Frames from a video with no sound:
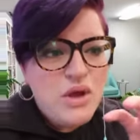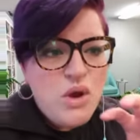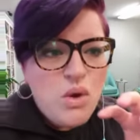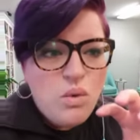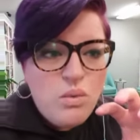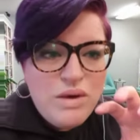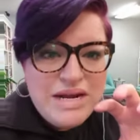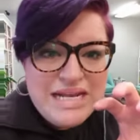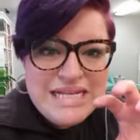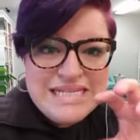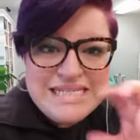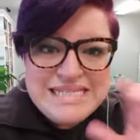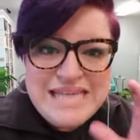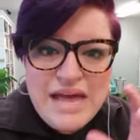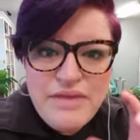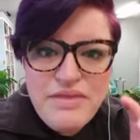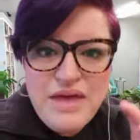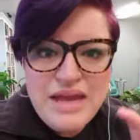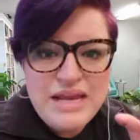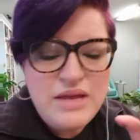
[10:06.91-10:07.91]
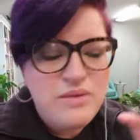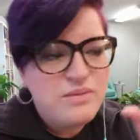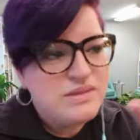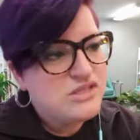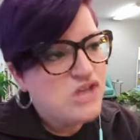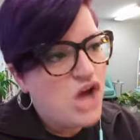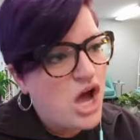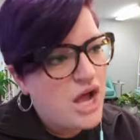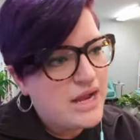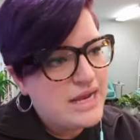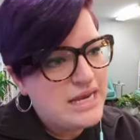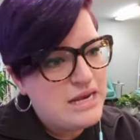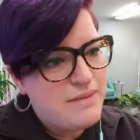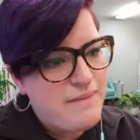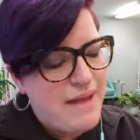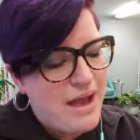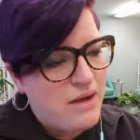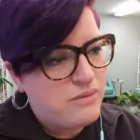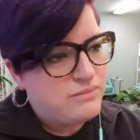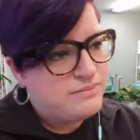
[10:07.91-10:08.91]
when he said that, he was talking
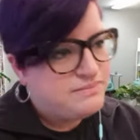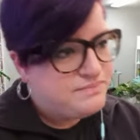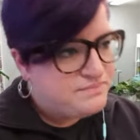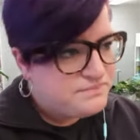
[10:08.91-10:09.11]
about